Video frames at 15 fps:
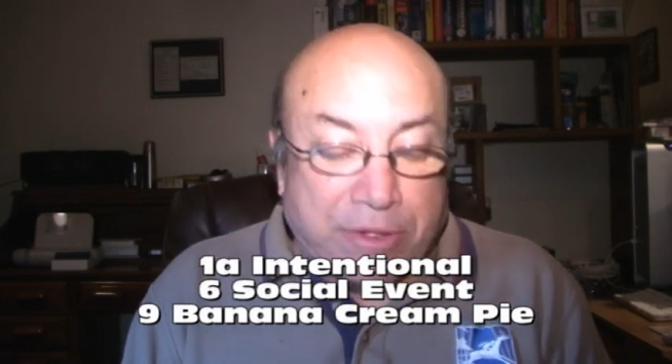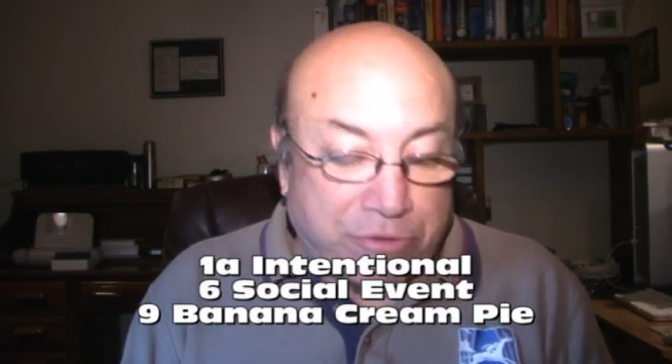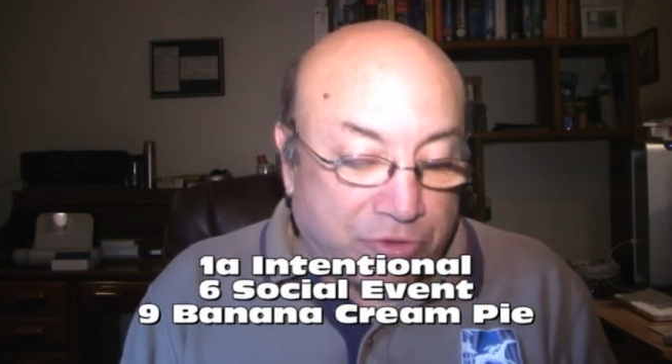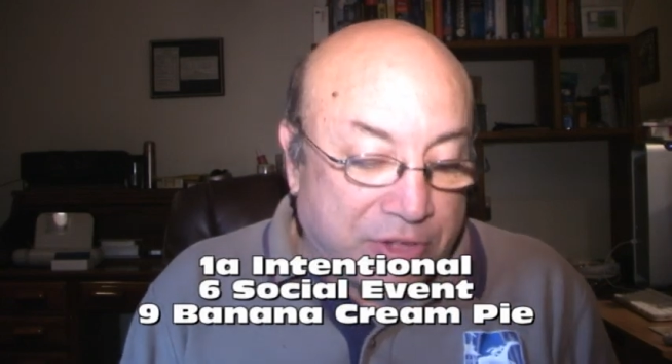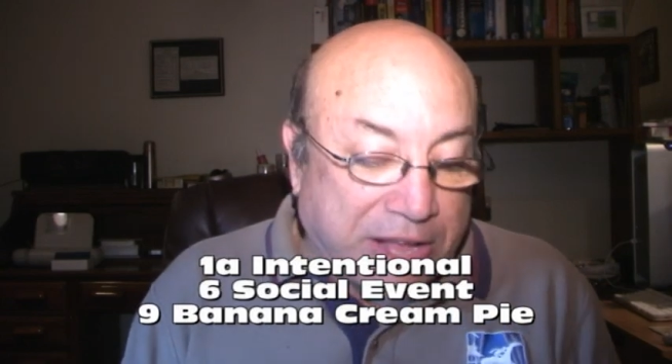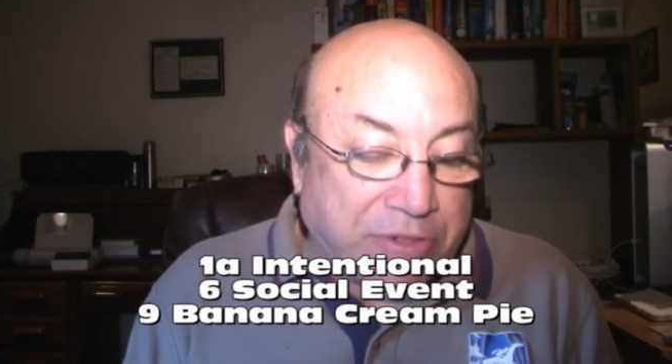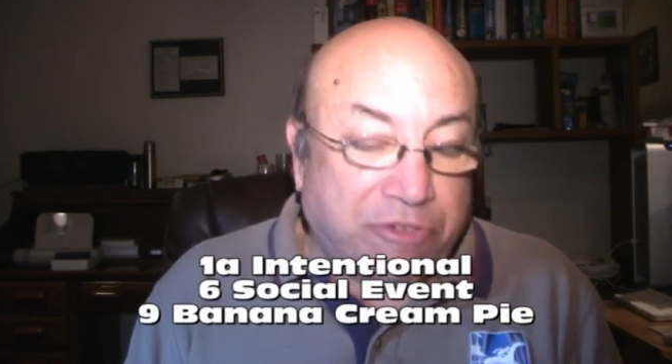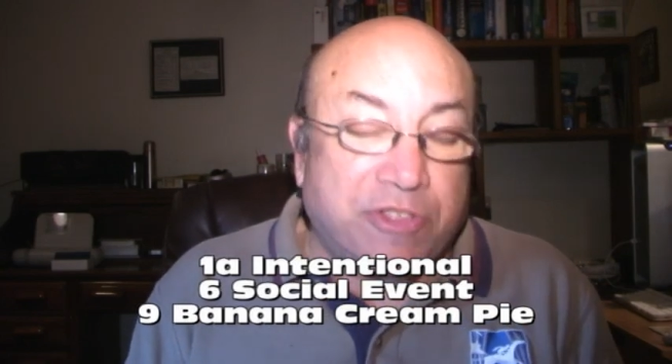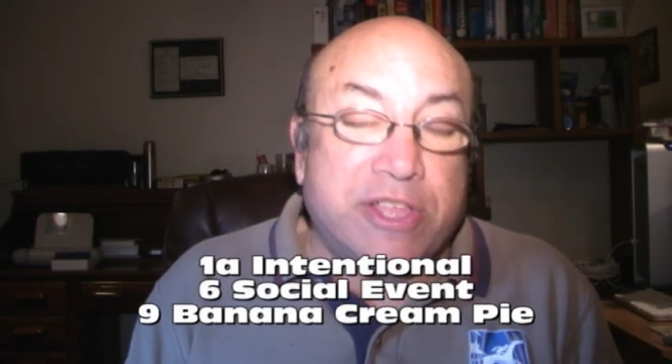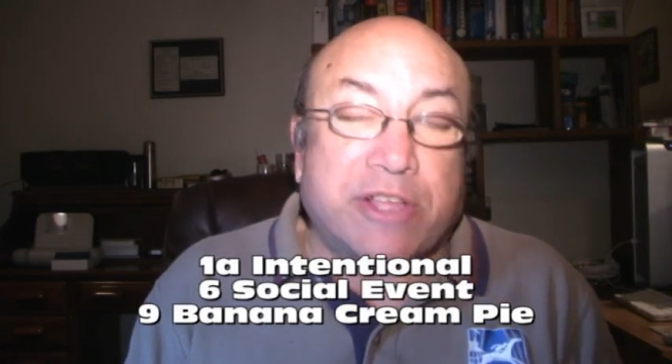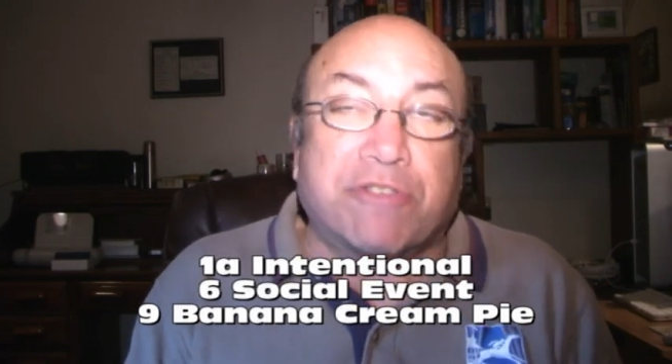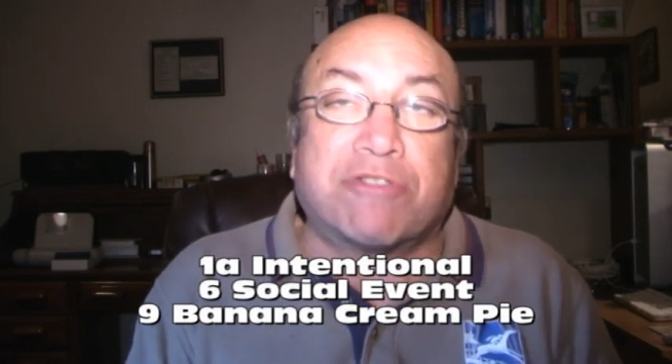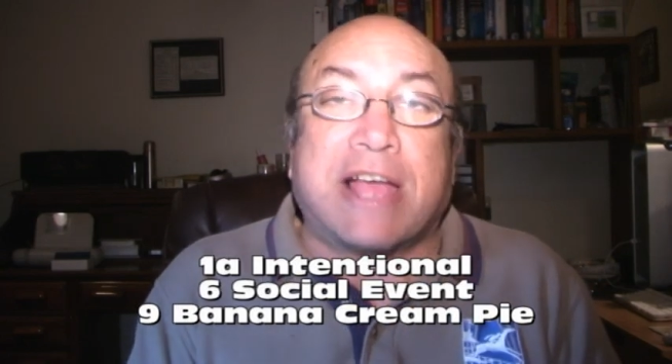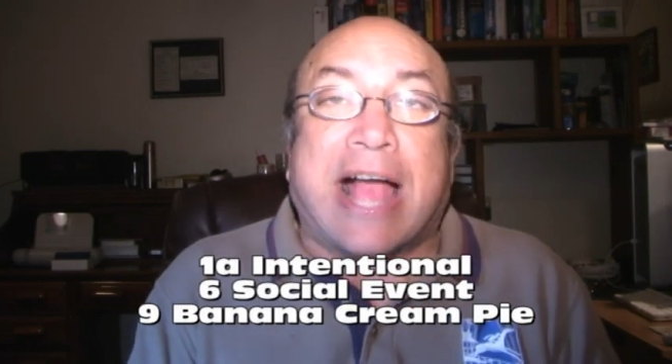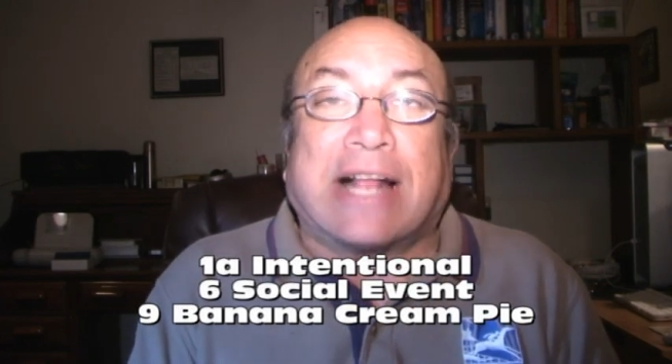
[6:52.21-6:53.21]
So that's the
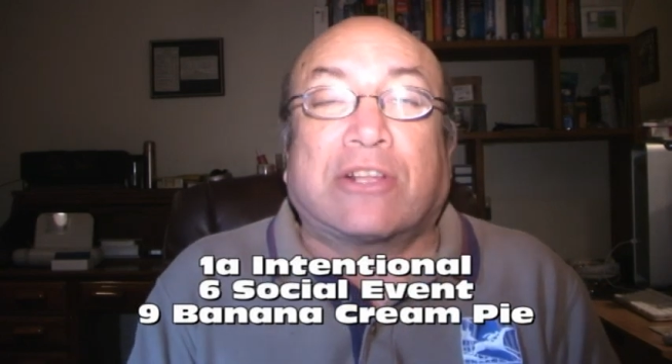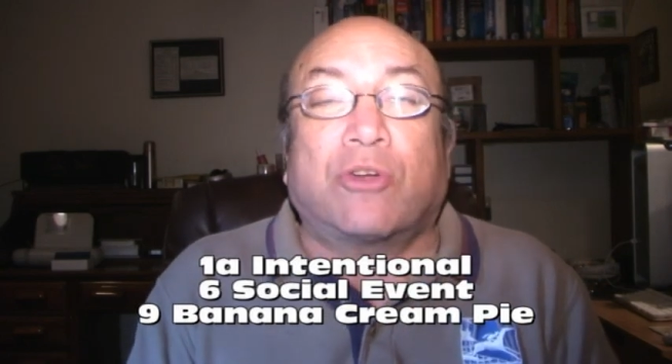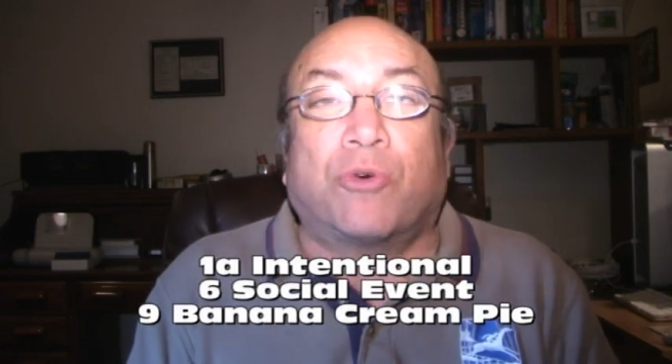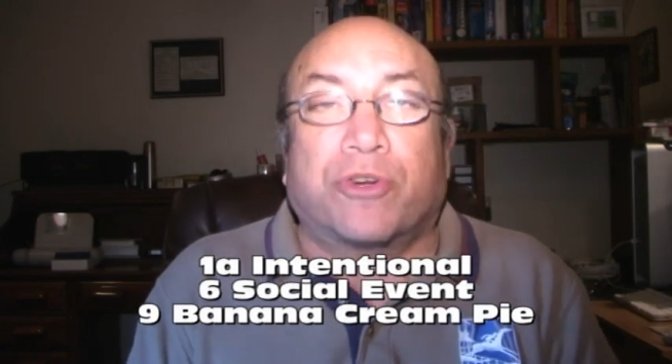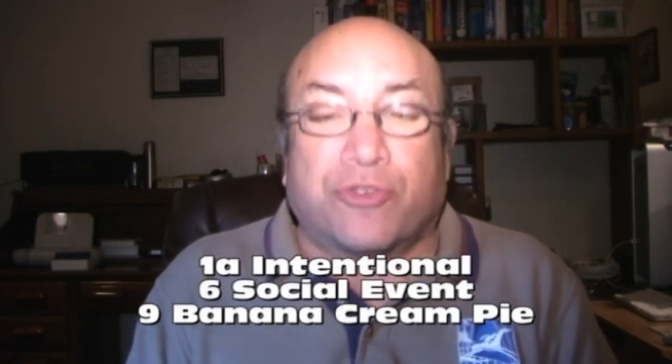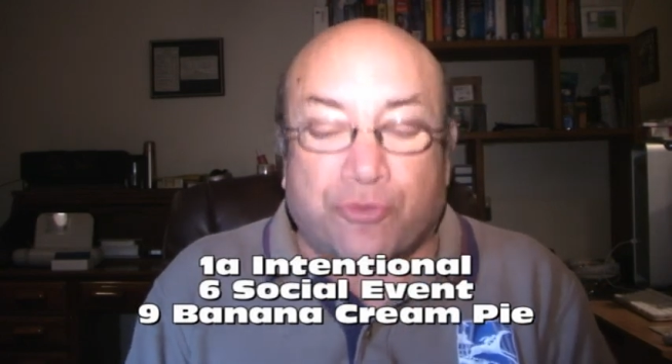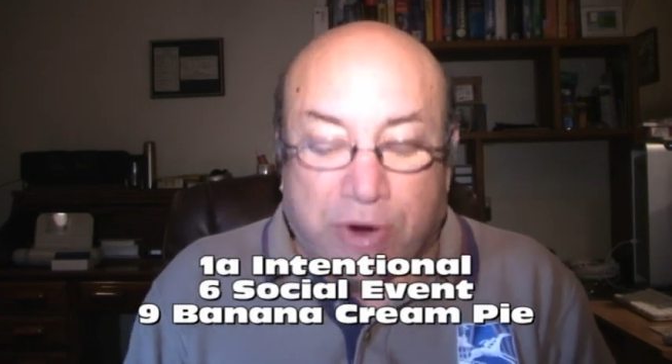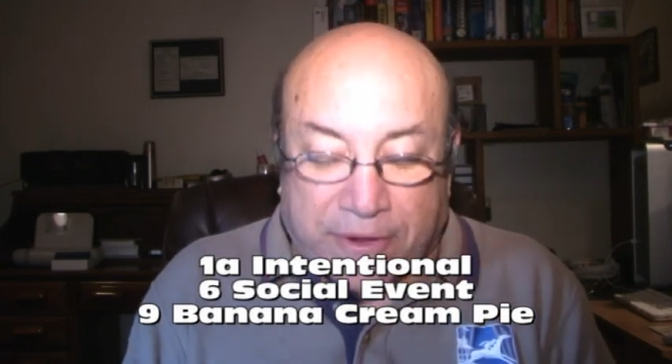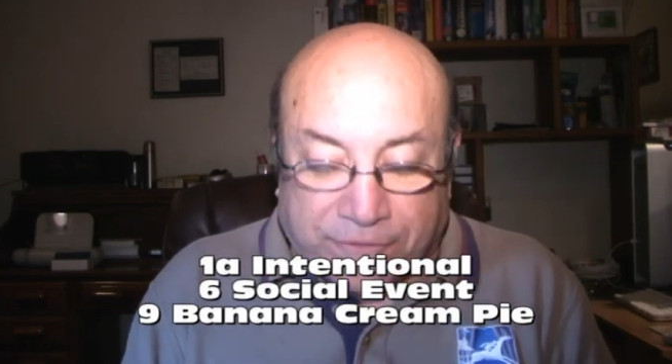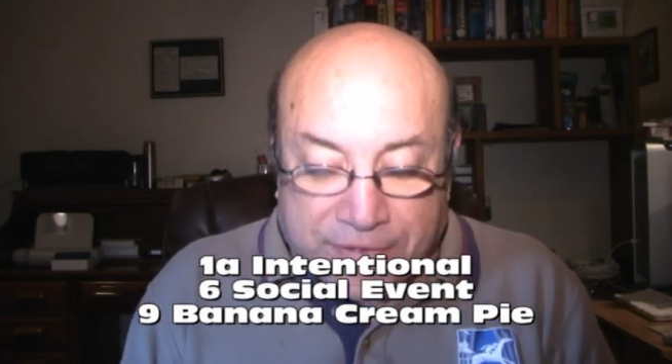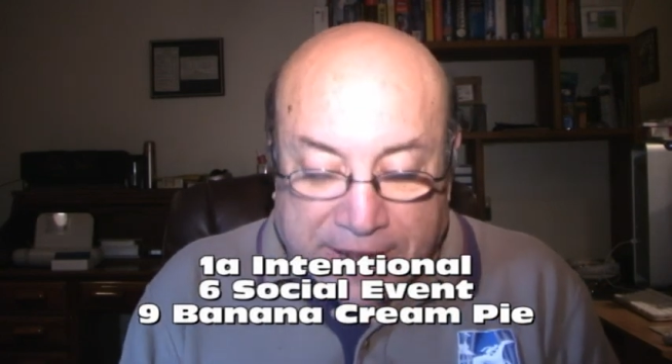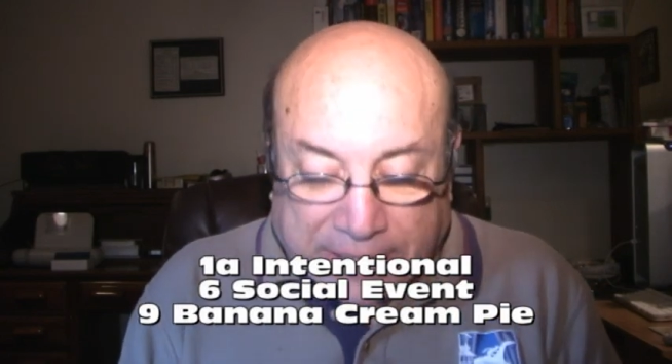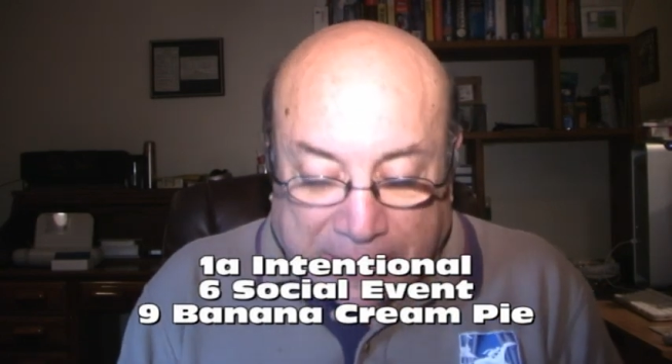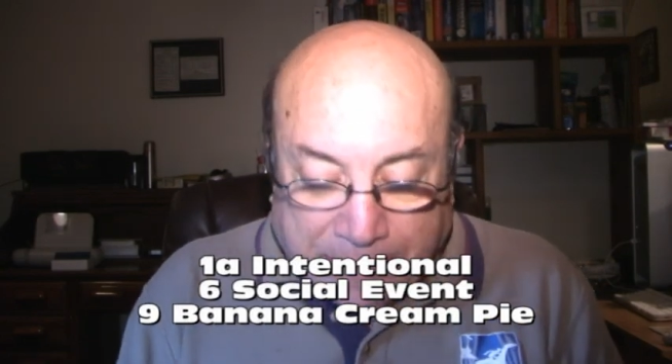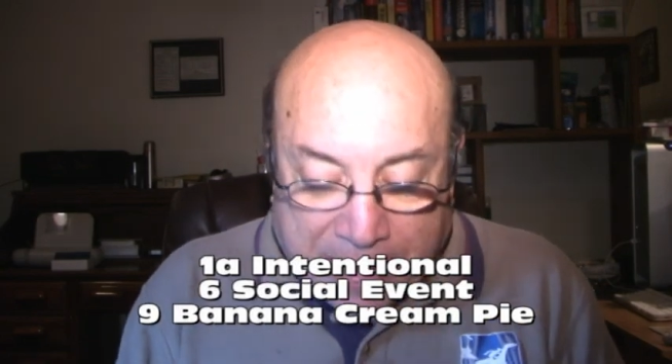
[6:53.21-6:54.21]
exacta or
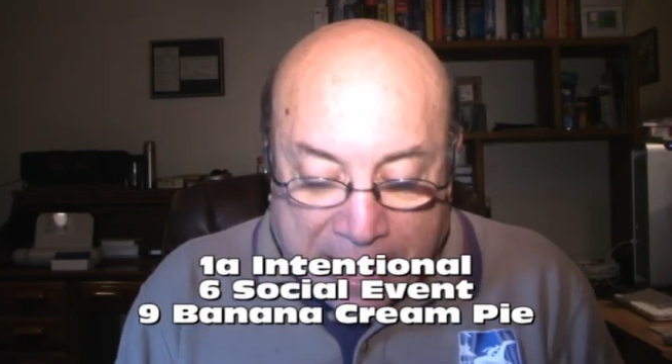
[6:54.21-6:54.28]
trifecta